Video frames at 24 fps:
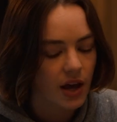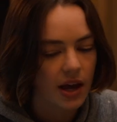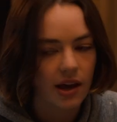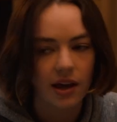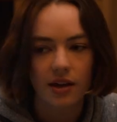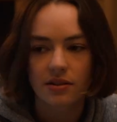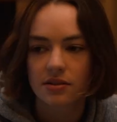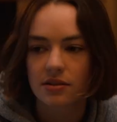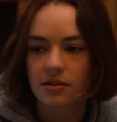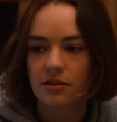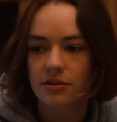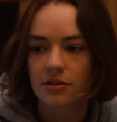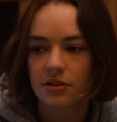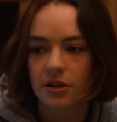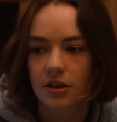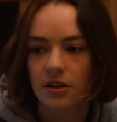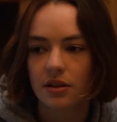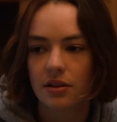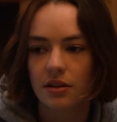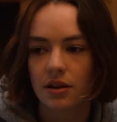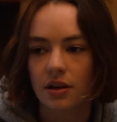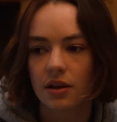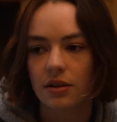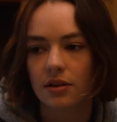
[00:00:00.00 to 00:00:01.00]
I guess it's
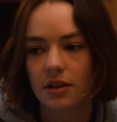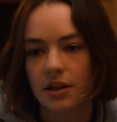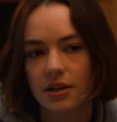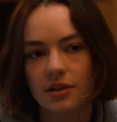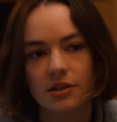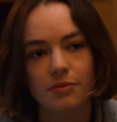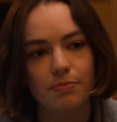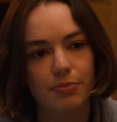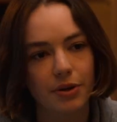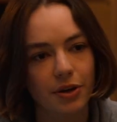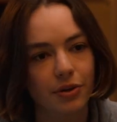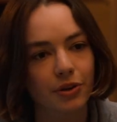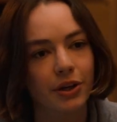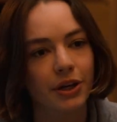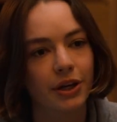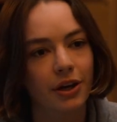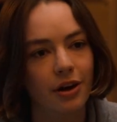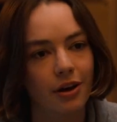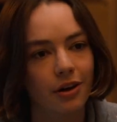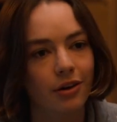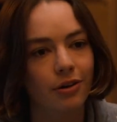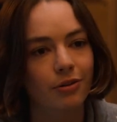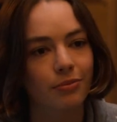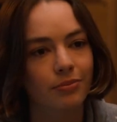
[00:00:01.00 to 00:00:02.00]
good that he's building a
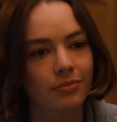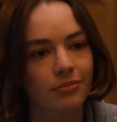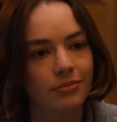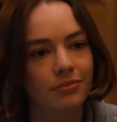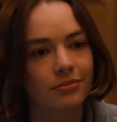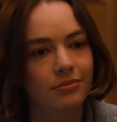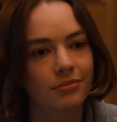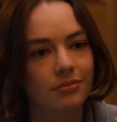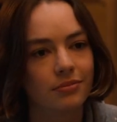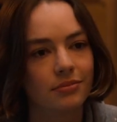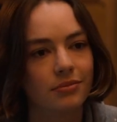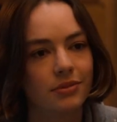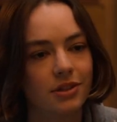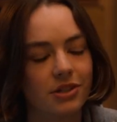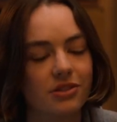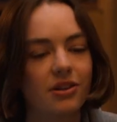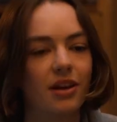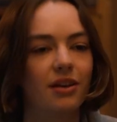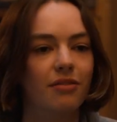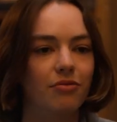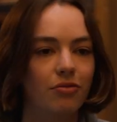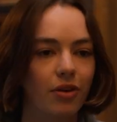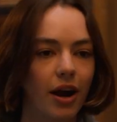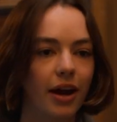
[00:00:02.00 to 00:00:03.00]
home
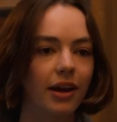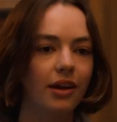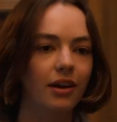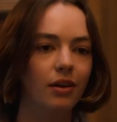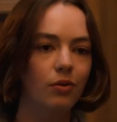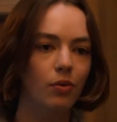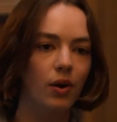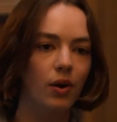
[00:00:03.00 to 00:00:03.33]
instead of wrecking